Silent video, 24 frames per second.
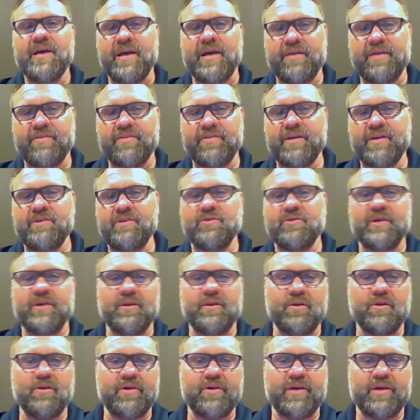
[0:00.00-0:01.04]
And then you
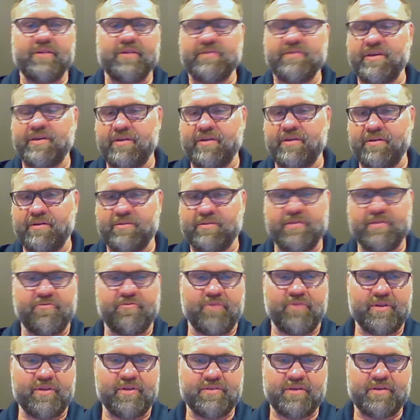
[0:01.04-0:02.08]
can look at
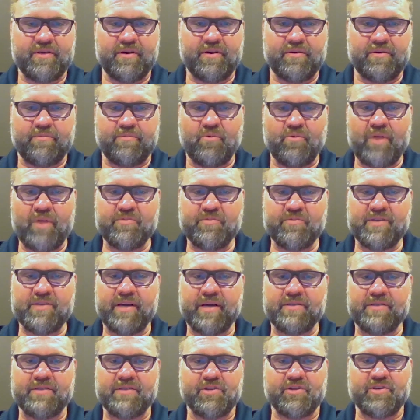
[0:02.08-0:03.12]
different
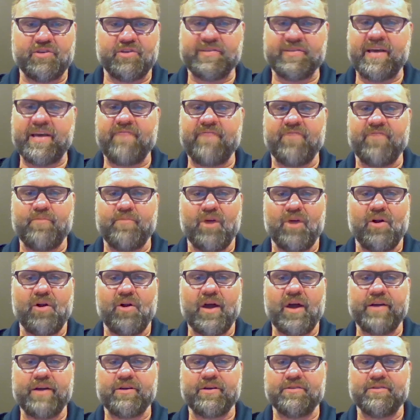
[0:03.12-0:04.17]
websites such as
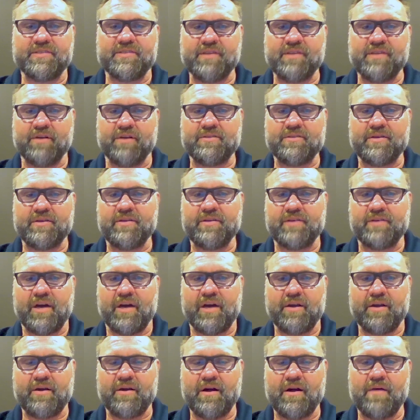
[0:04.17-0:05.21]

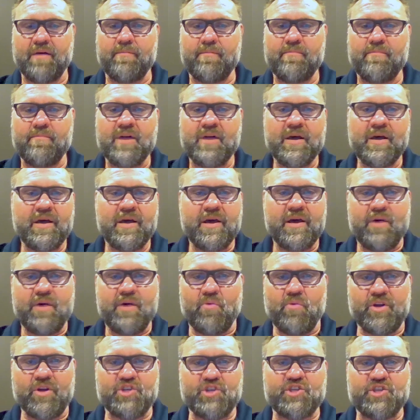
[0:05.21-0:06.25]
fMRIconsulting.com,
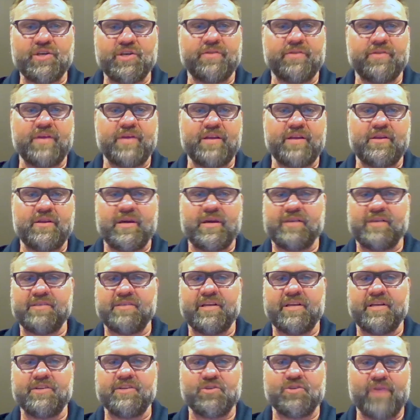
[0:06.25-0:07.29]
which then has
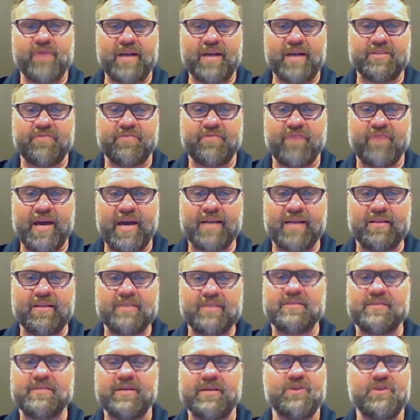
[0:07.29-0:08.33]
an interactive
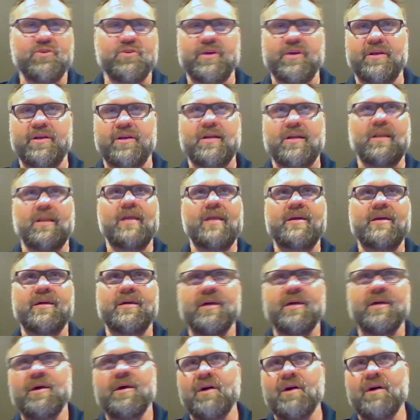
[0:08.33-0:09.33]
atlas, and you can click